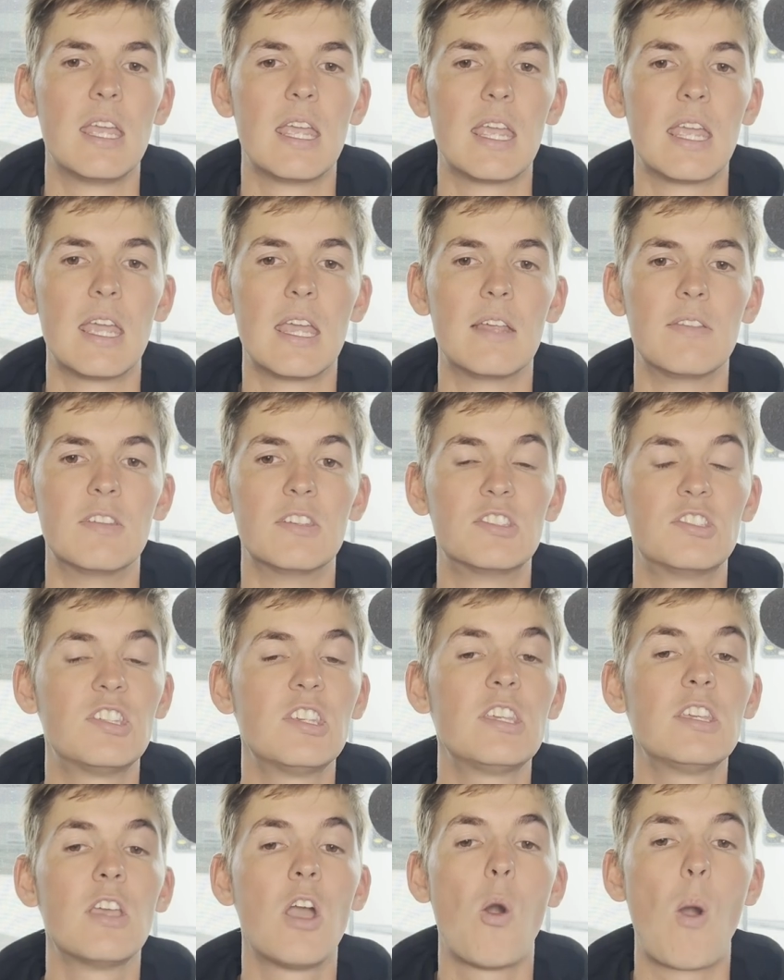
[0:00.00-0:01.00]
And the
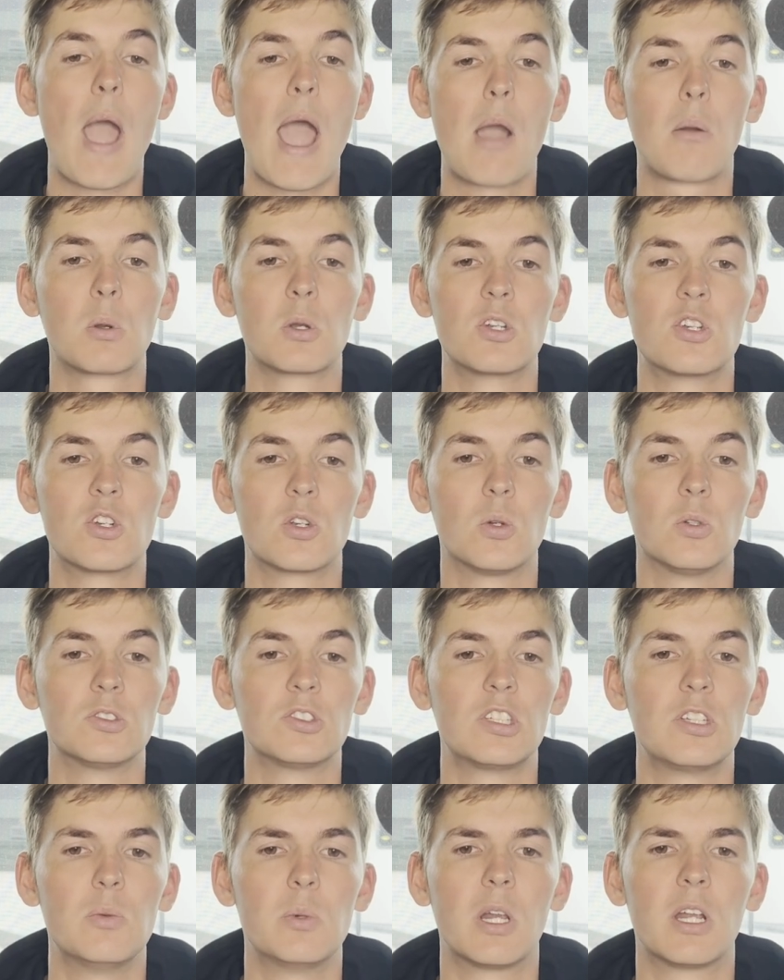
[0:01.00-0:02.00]
CEO, Howard
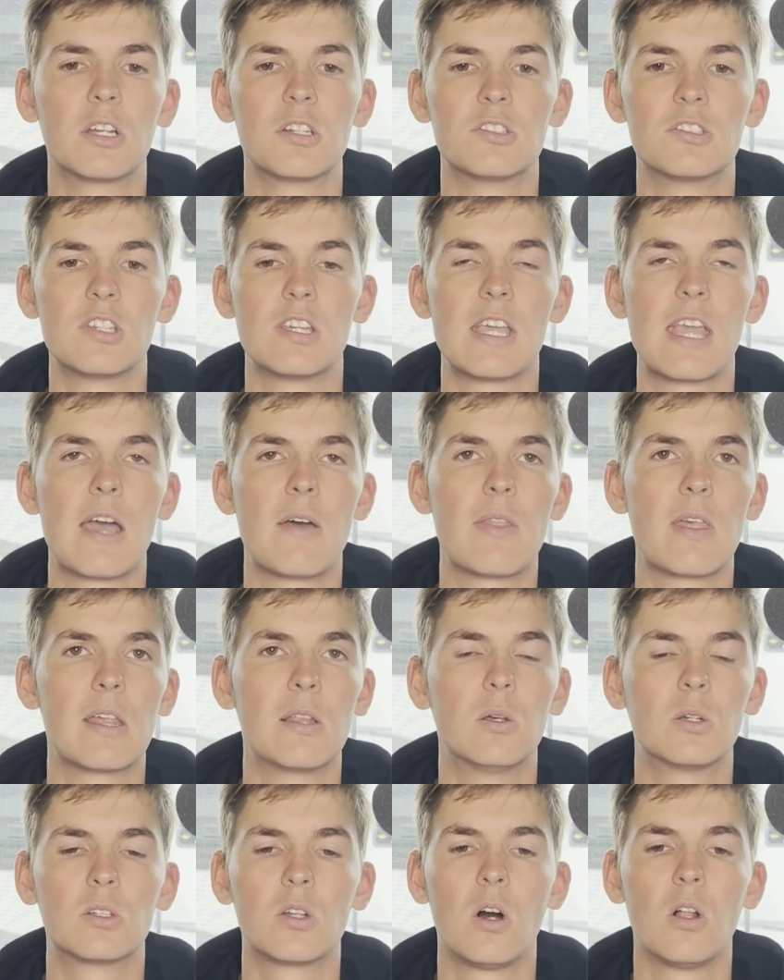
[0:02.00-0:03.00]
Schultz, he went on to say how they
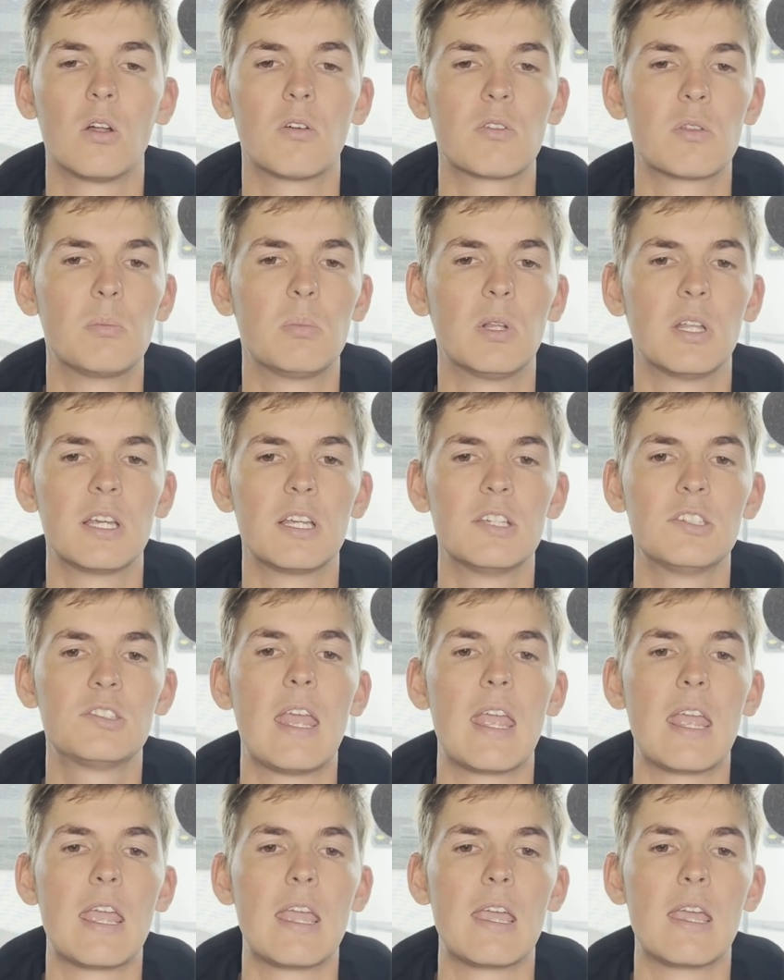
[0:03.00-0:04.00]
looked all over the
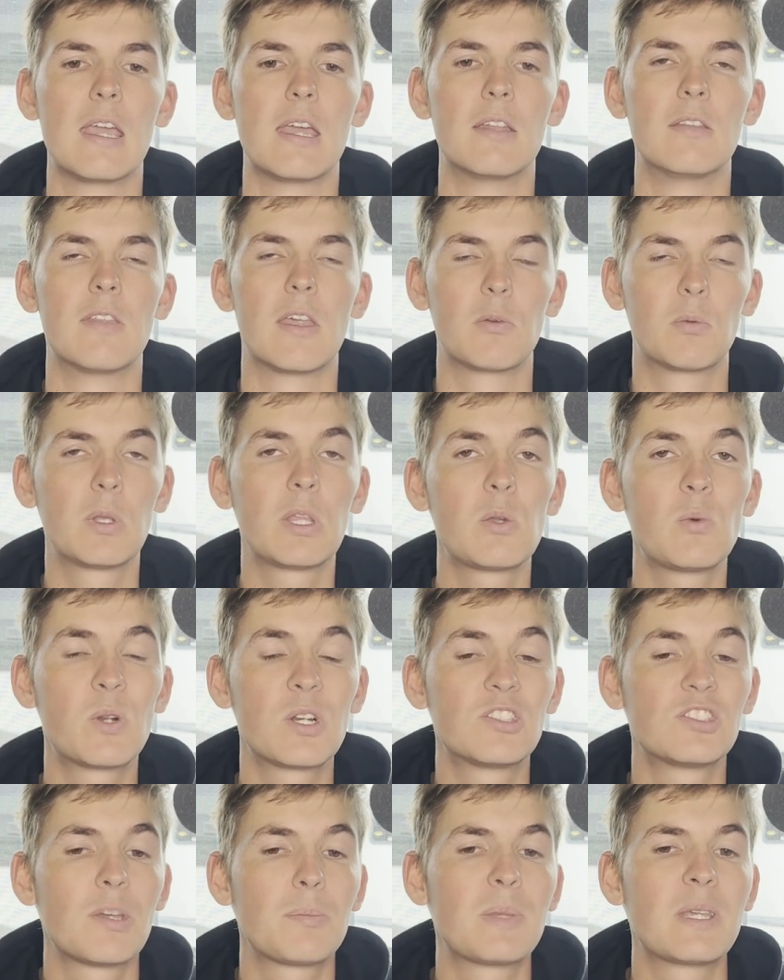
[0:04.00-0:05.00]
place, and they really
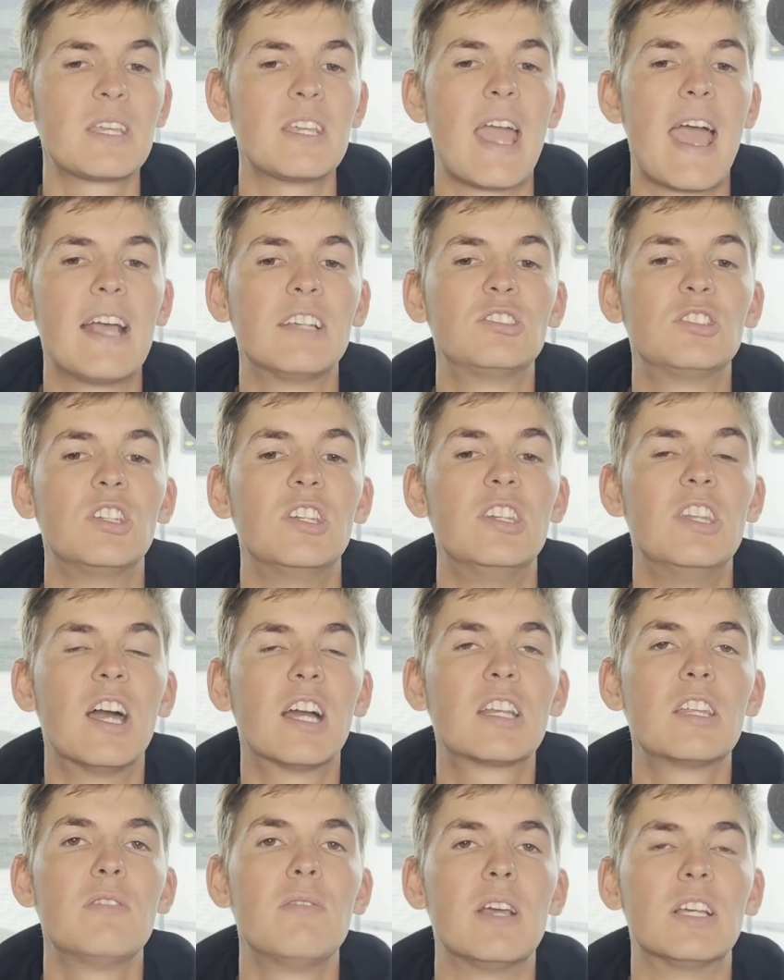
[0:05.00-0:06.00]
wanted something as
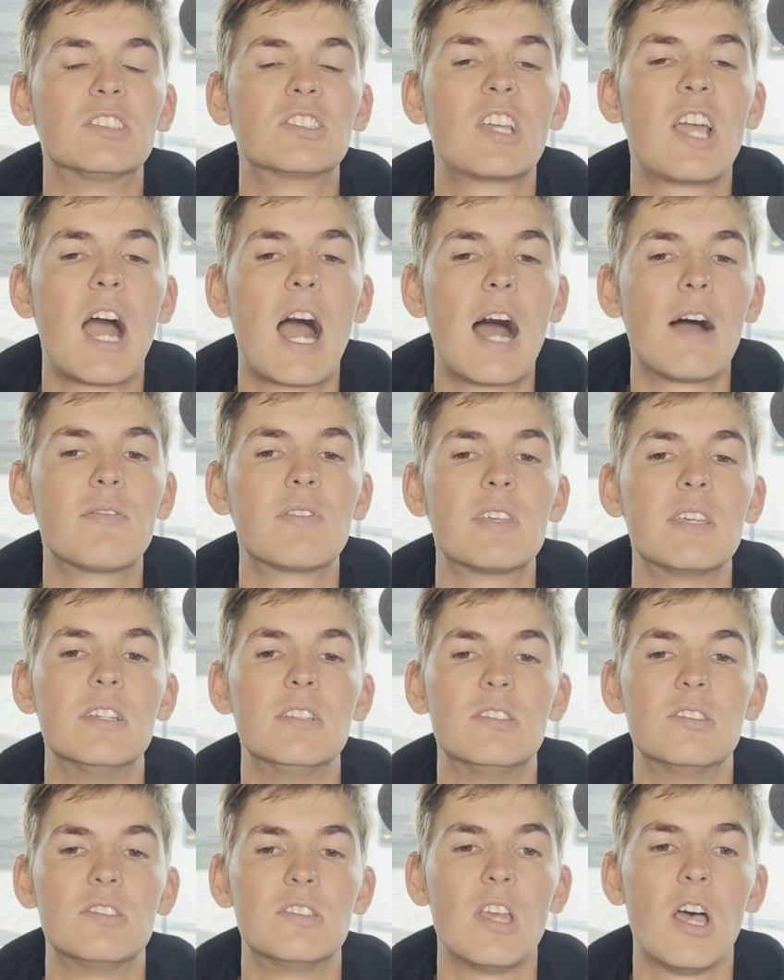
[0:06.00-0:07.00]
seductive as coffee
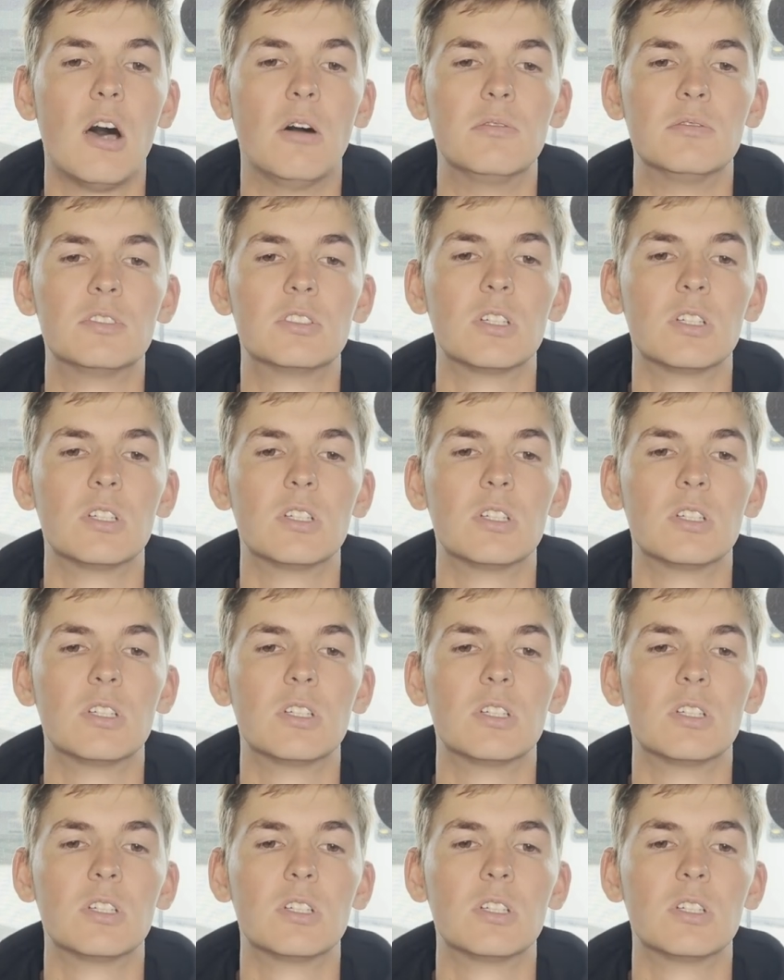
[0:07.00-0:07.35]
itself.